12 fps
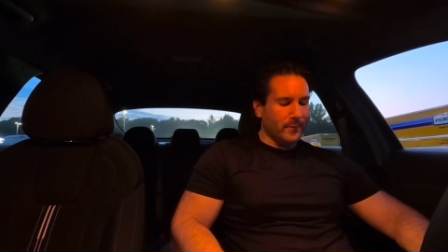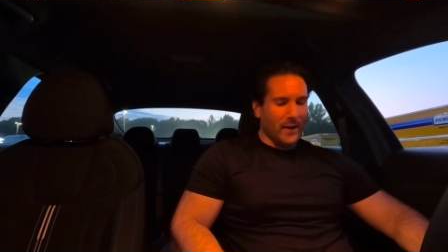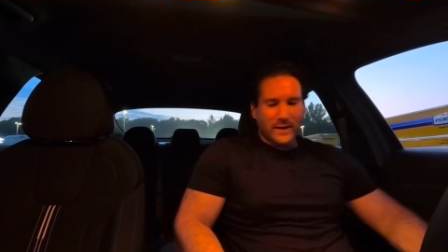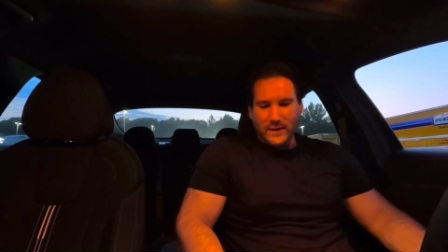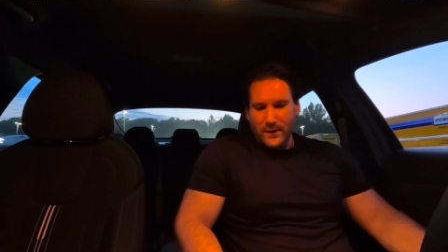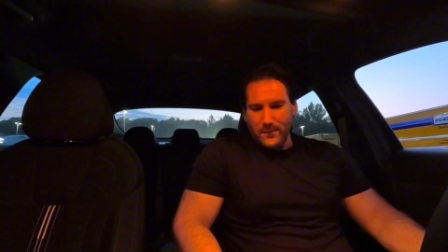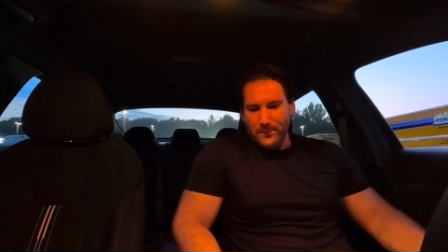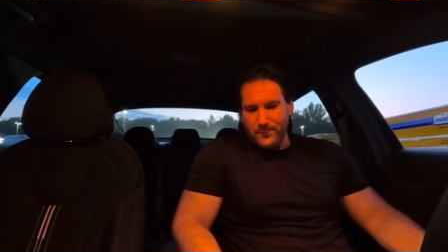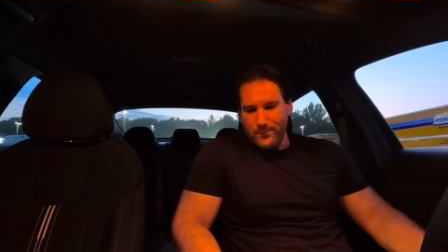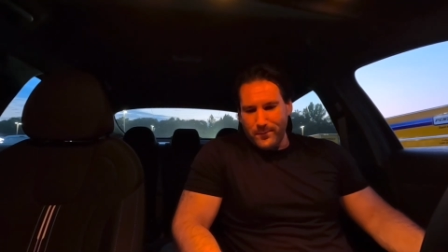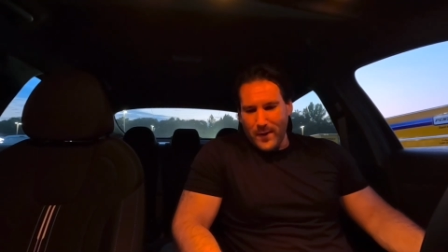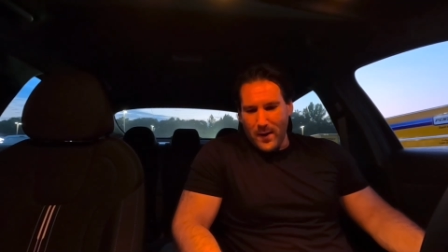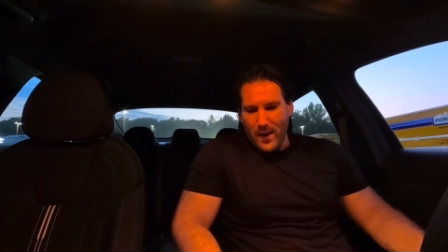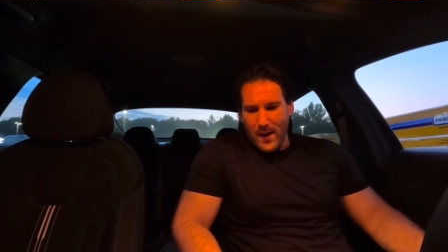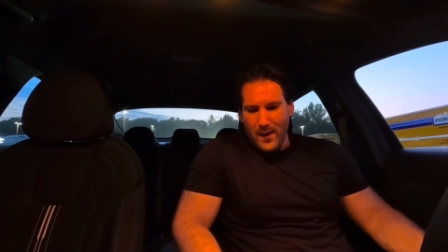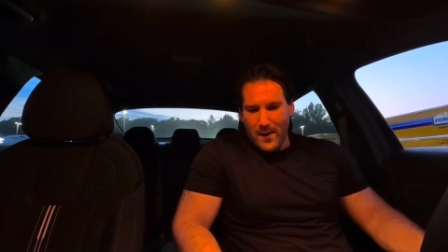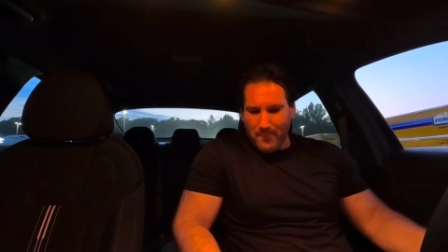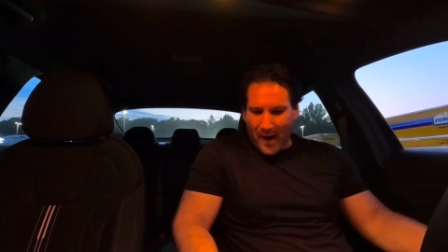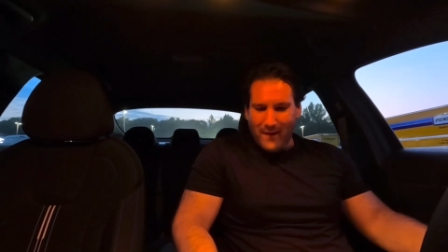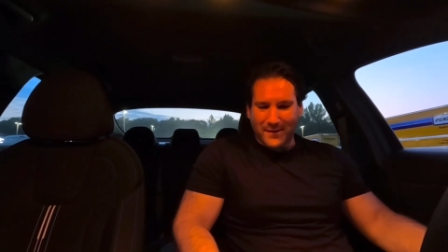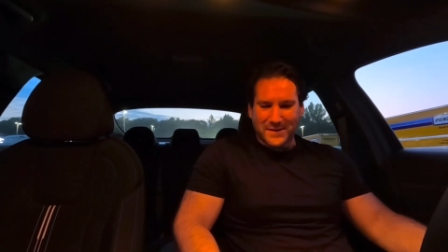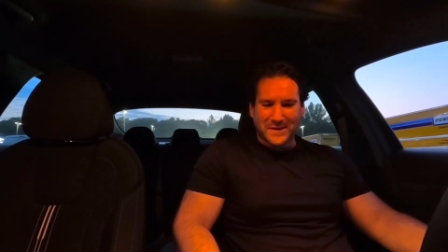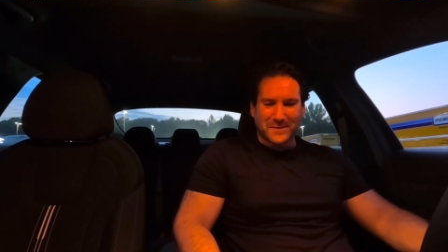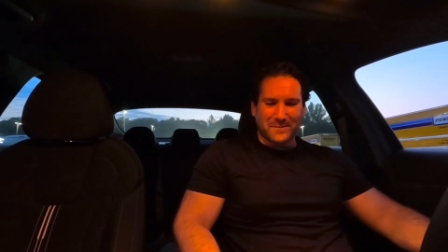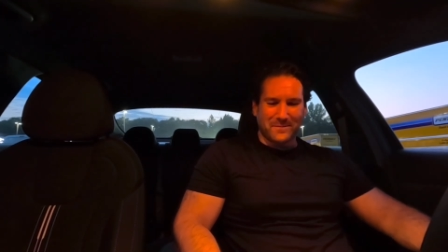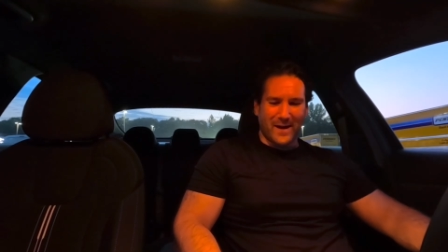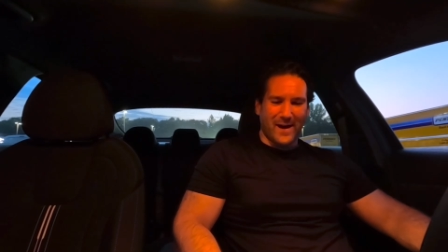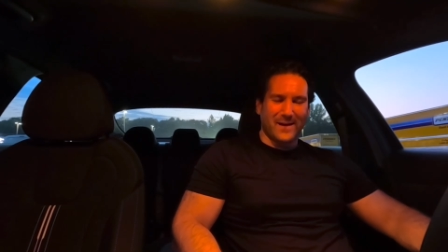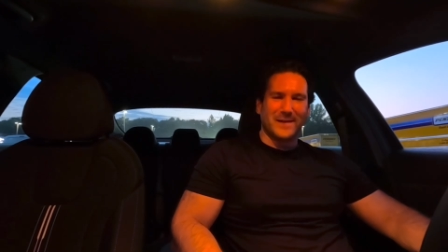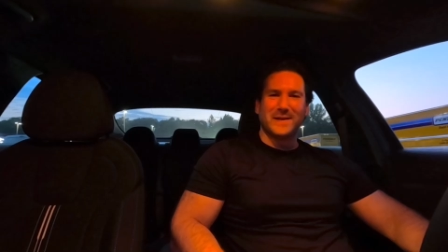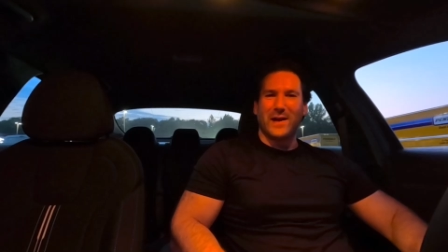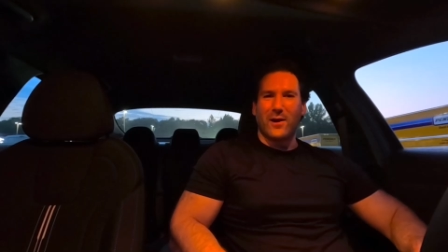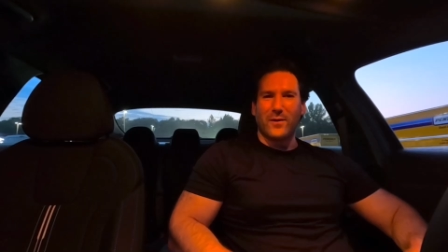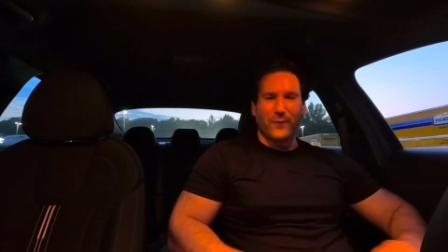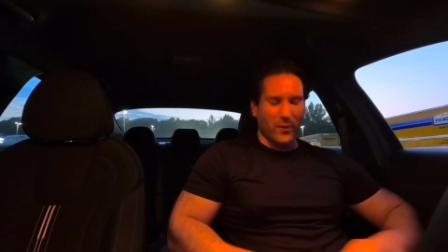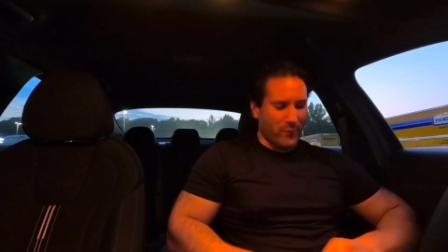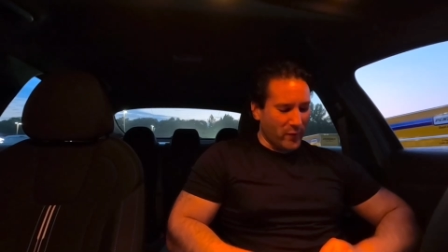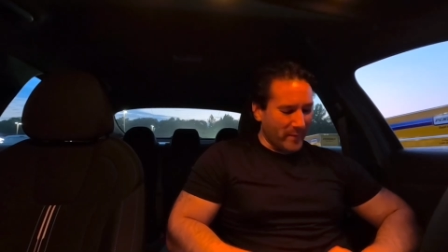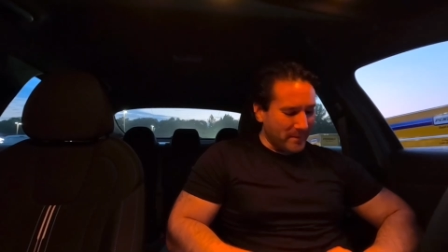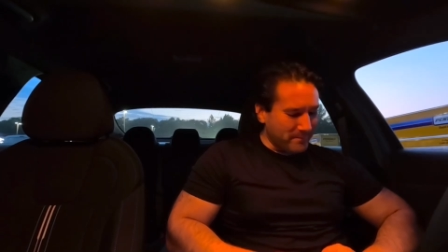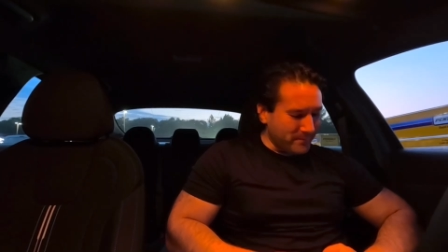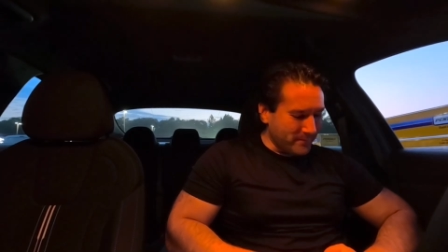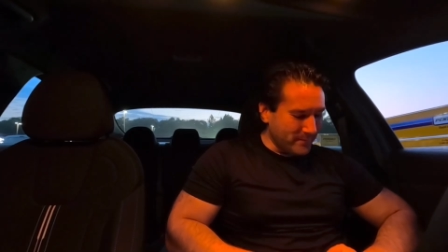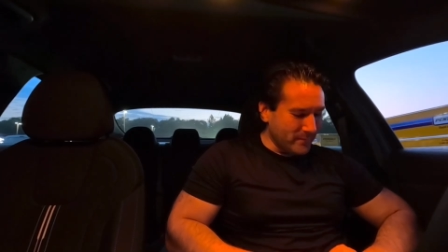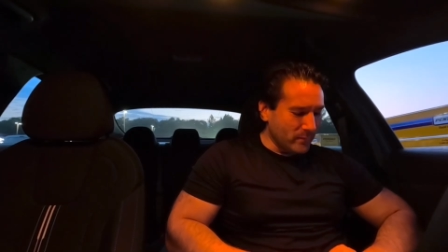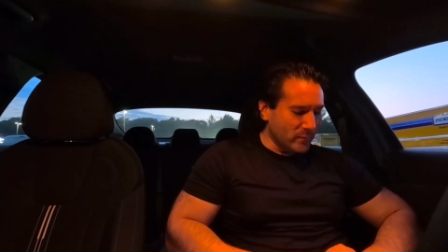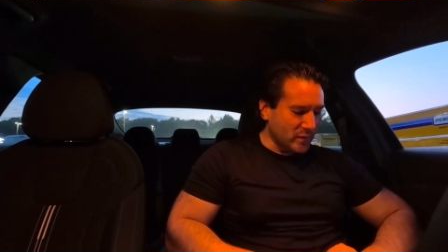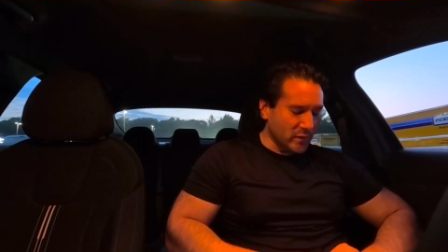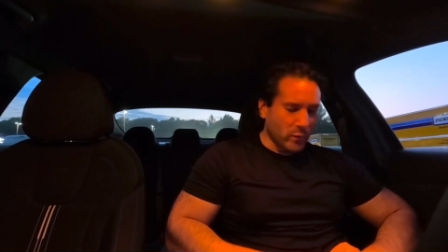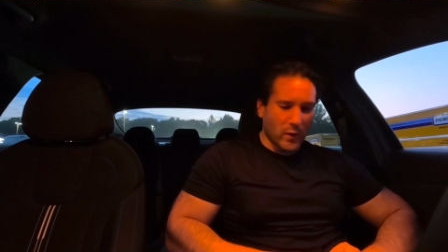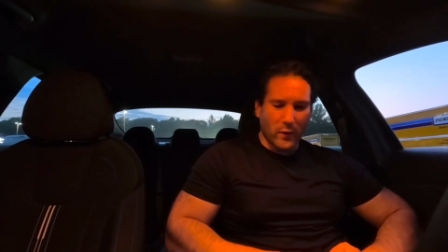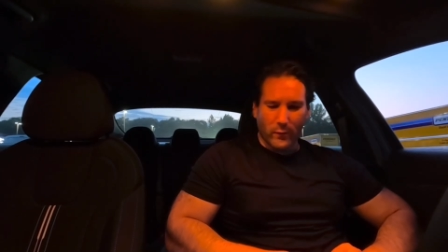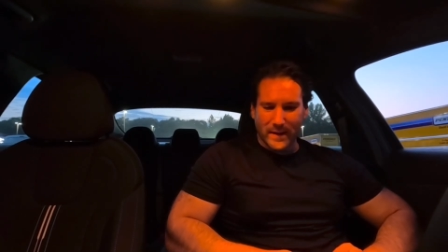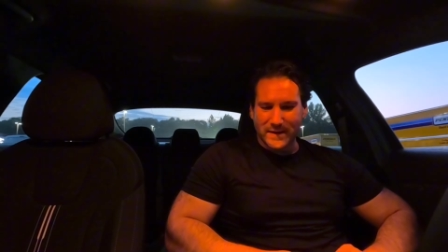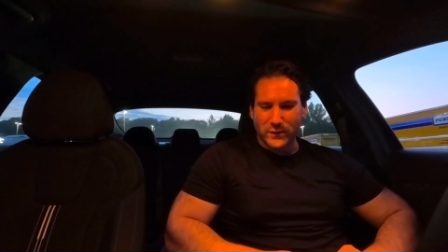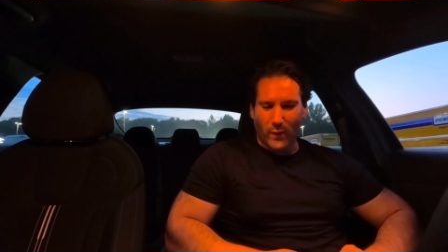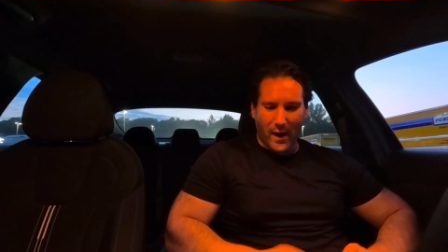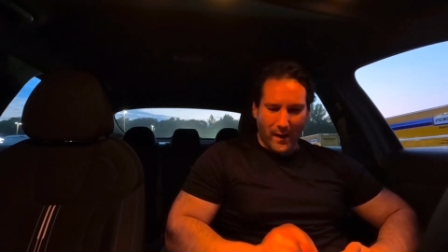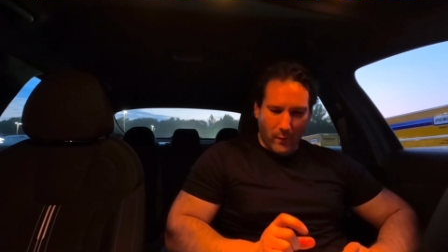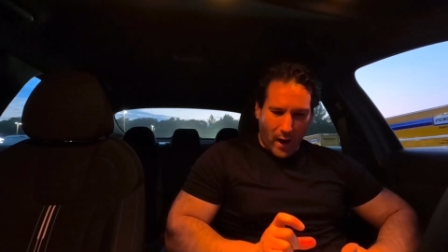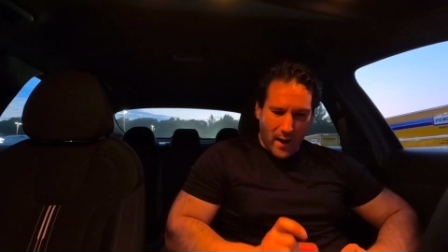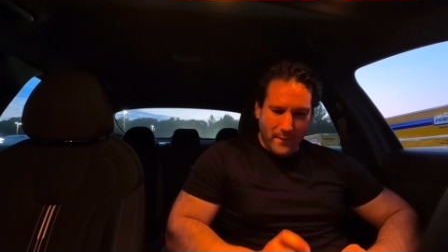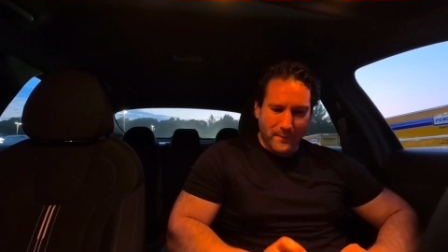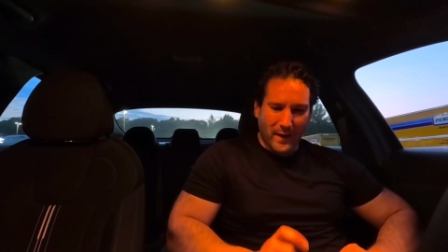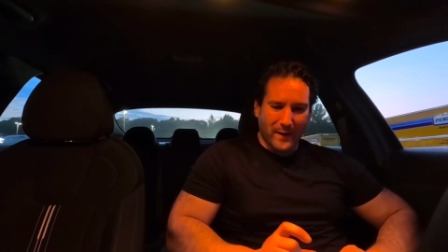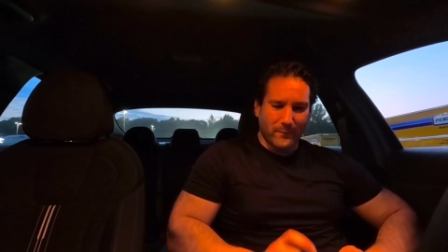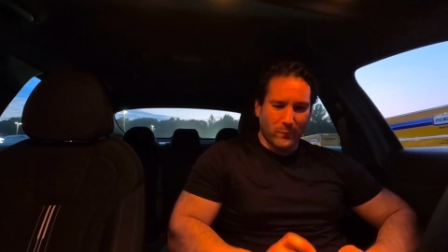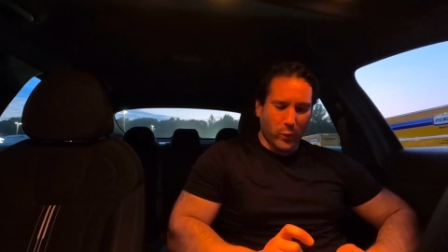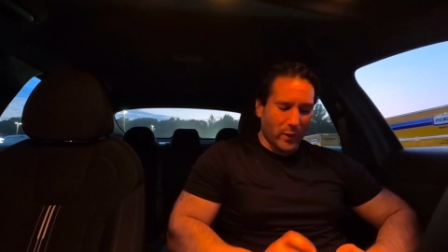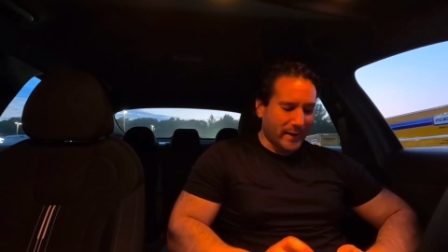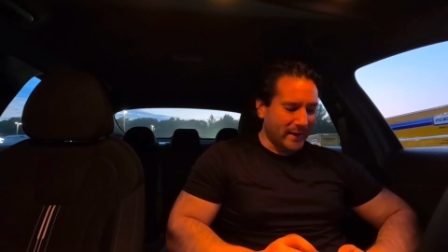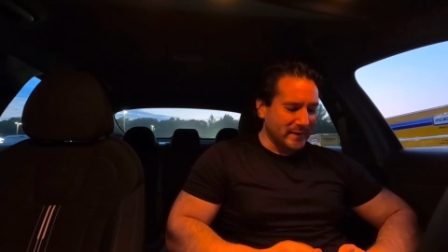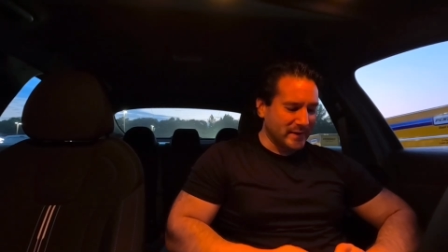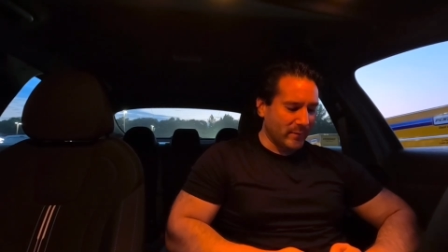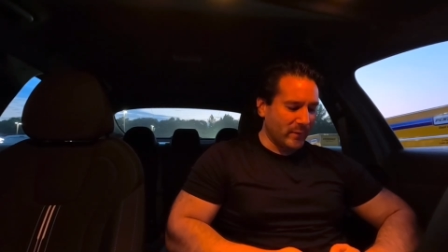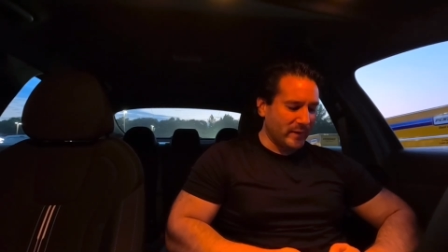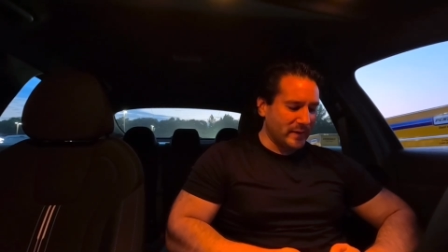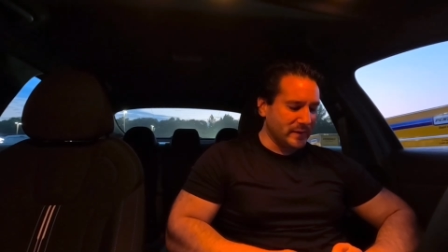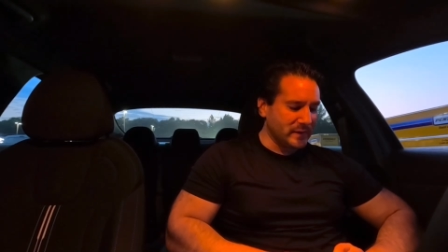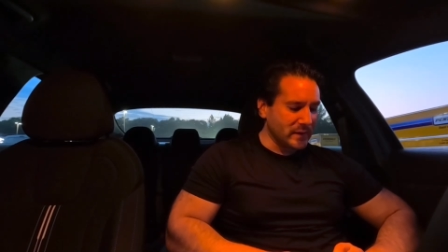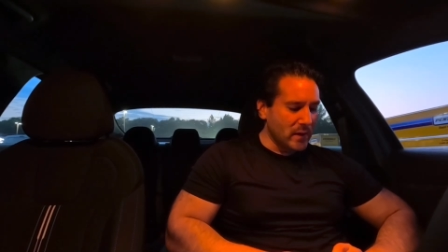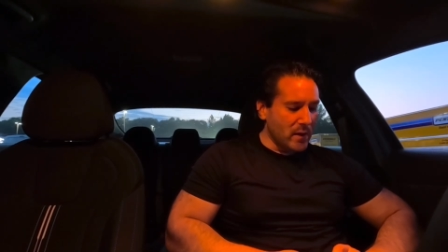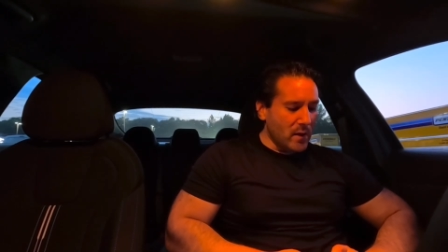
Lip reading: That's a imbalance, and it's an area for improvement. Which is one of the reasons why I work in some of these